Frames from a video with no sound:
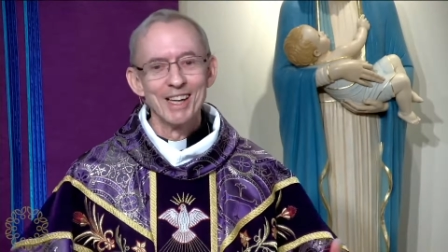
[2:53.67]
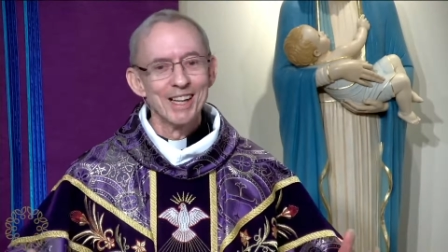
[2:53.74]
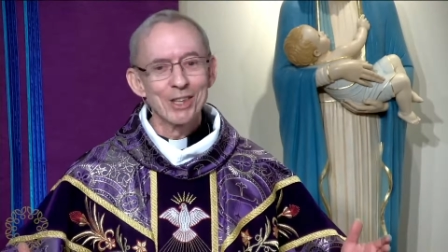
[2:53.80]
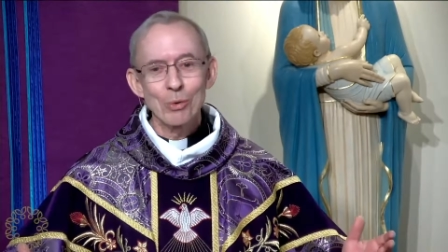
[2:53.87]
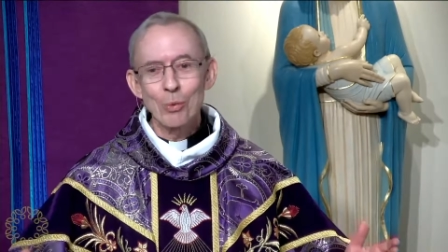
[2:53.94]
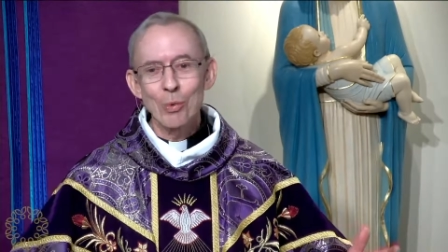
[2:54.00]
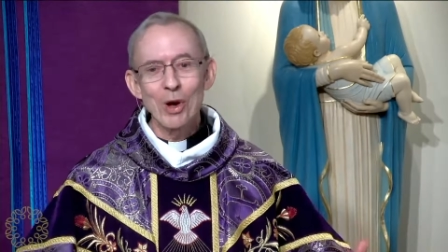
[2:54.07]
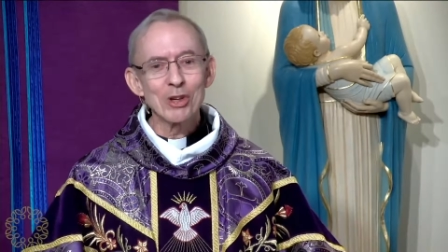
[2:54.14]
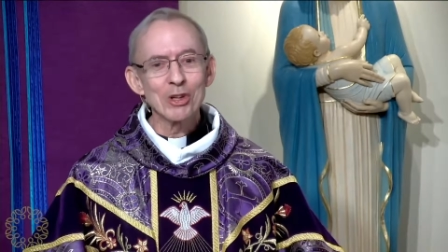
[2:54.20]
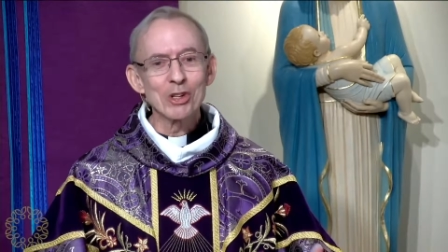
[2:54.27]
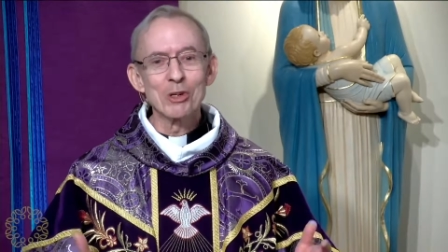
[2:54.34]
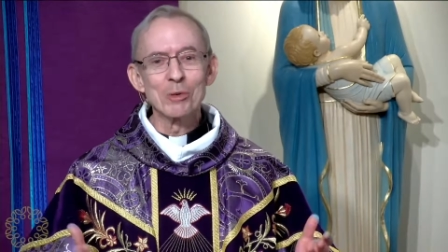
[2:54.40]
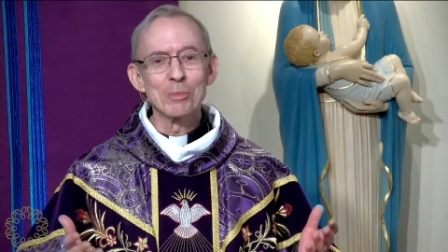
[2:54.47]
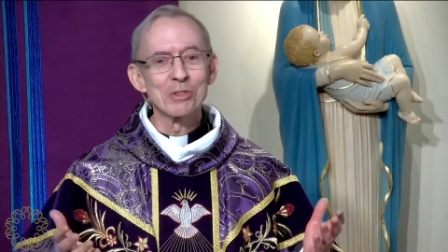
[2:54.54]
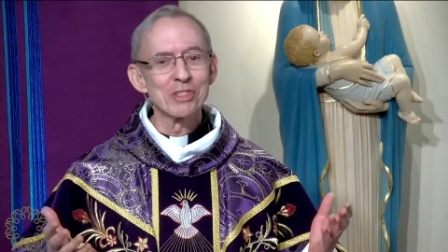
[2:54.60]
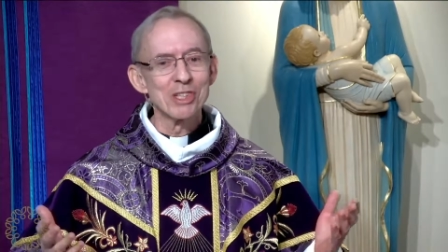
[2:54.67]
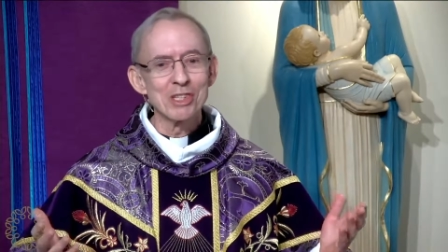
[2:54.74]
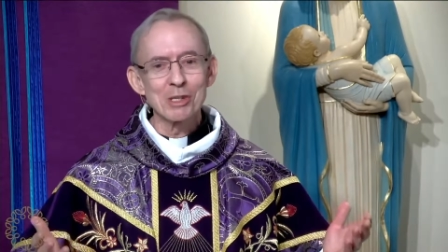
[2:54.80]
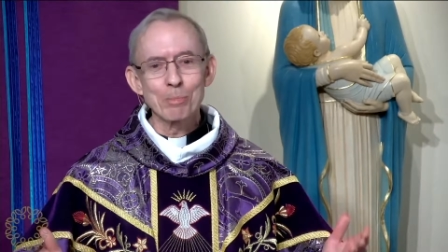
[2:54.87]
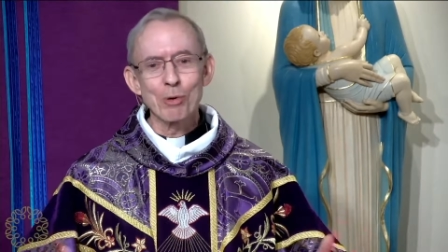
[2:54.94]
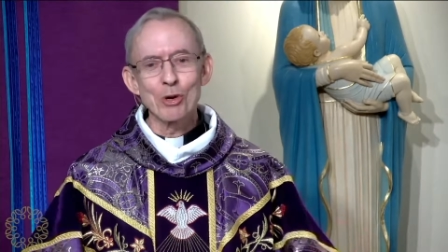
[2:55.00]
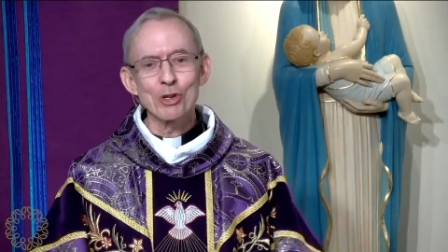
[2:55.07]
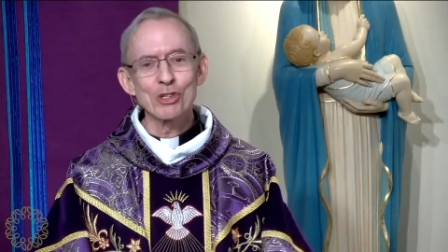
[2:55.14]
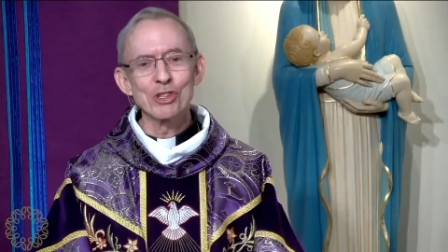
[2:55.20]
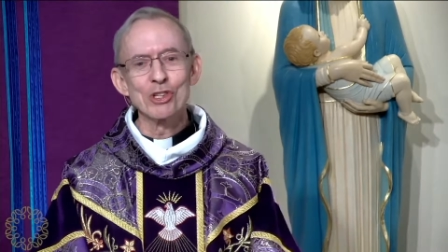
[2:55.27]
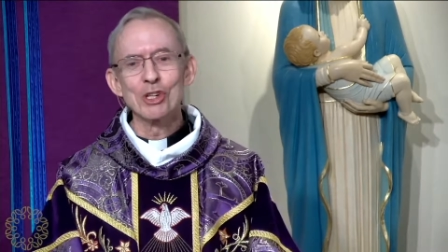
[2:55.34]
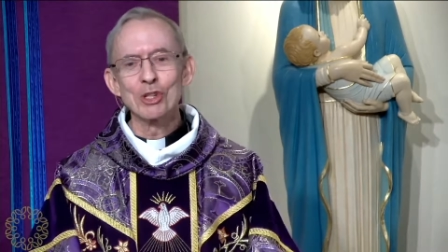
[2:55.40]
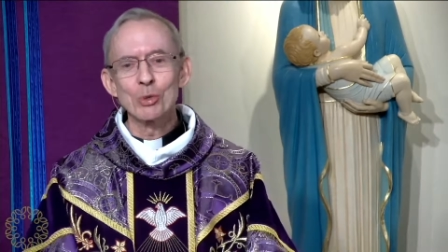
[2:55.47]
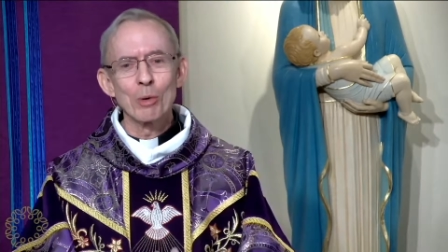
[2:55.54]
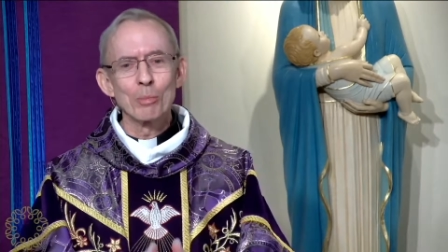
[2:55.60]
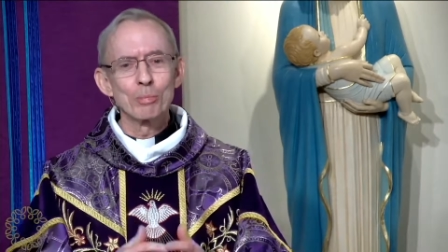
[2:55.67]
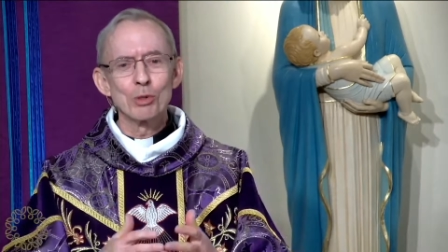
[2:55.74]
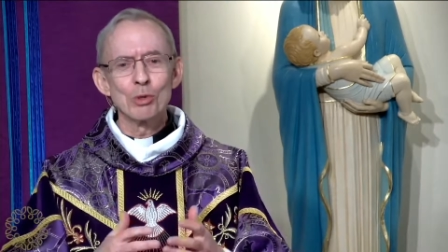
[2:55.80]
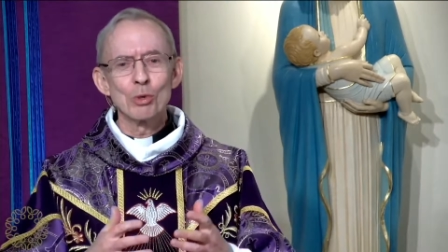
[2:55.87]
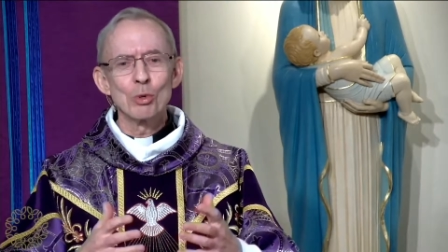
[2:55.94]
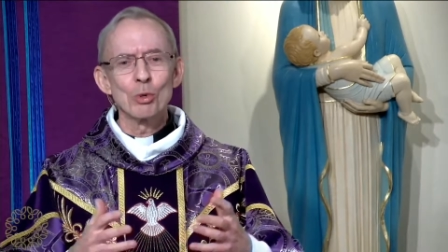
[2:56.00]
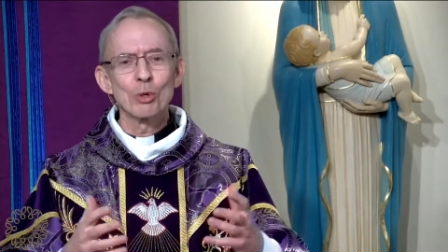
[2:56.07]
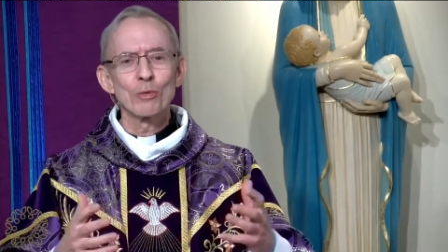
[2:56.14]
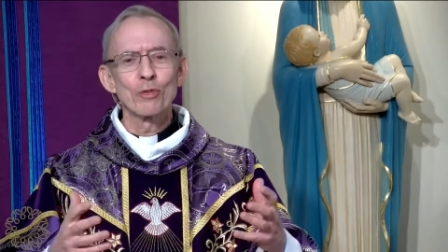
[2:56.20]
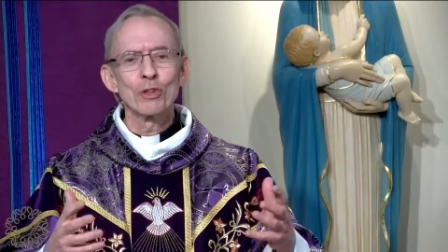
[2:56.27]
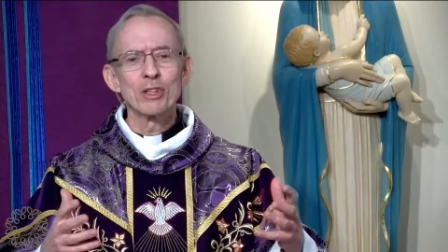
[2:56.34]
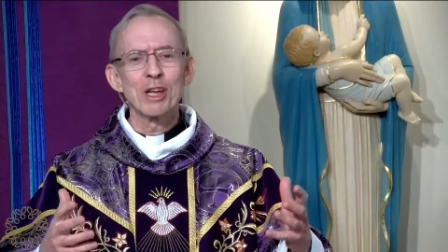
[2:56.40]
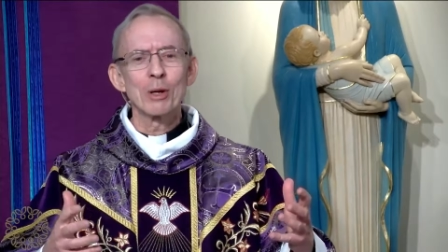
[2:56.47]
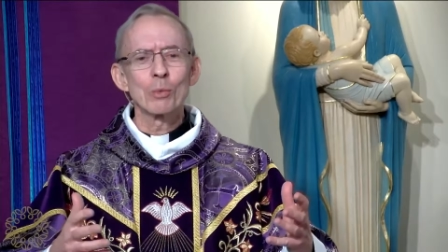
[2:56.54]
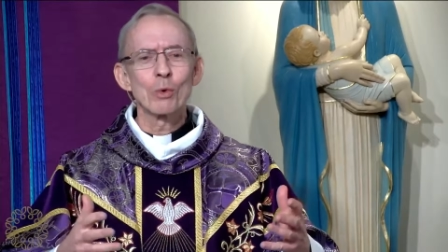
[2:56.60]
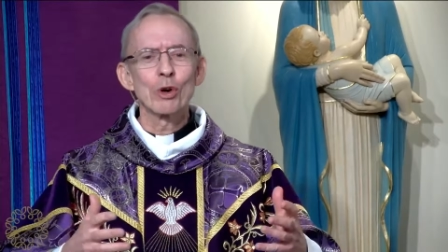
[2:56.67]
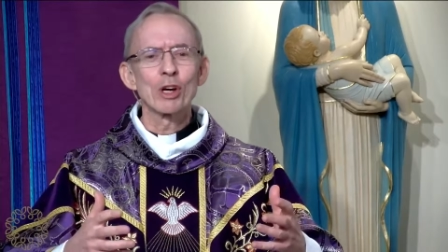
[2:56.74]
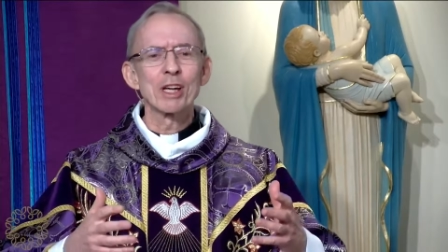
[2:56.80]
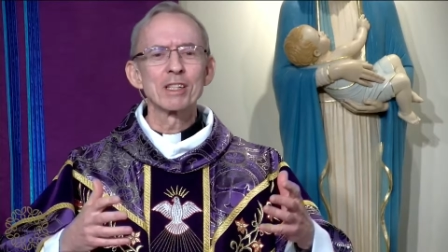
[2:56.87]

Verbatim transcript: that welcomes each person into a beautiful network,